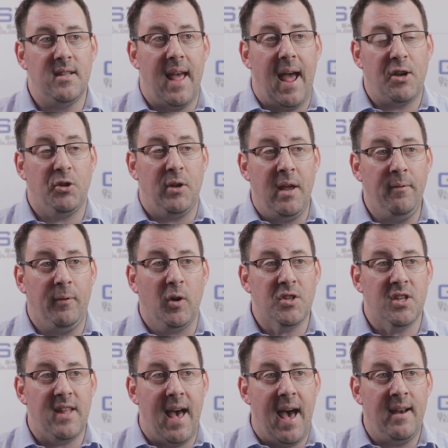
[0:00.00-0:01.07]
the actual
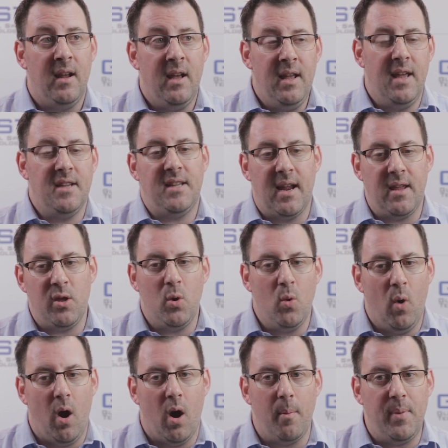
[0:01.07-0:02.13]
inverse of that, is that
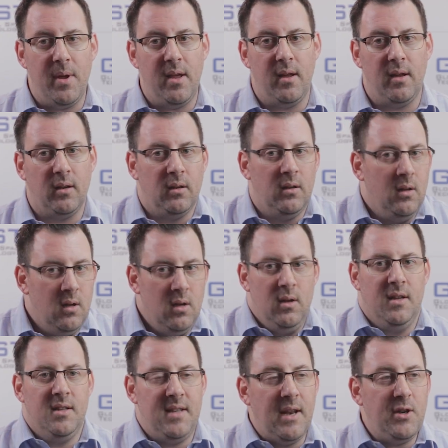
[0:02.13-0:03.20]
you are being
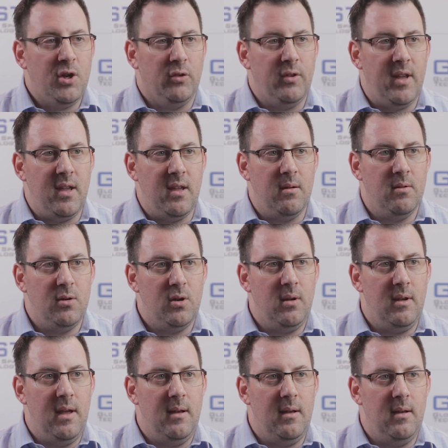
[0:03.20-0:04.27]
essentially
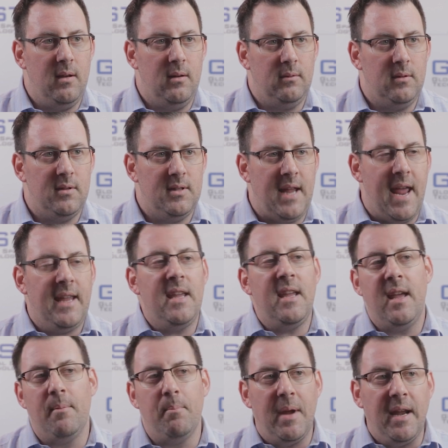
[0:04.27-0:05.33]

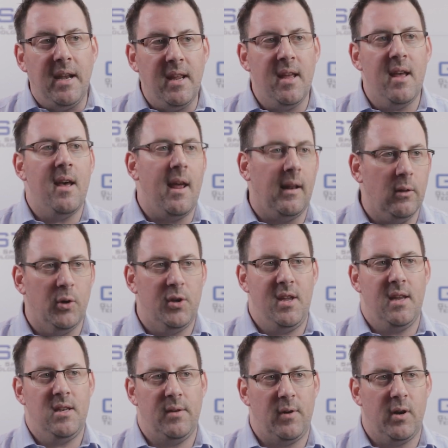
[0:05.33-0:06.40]
taking in media and looking
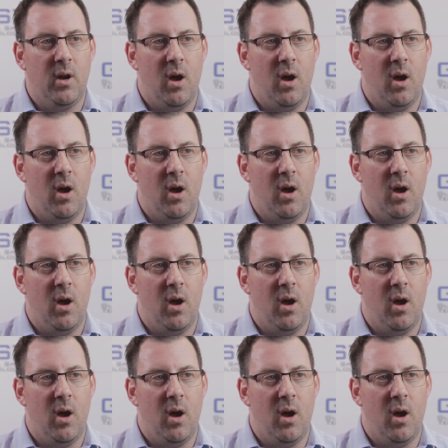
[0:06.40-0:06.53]
at different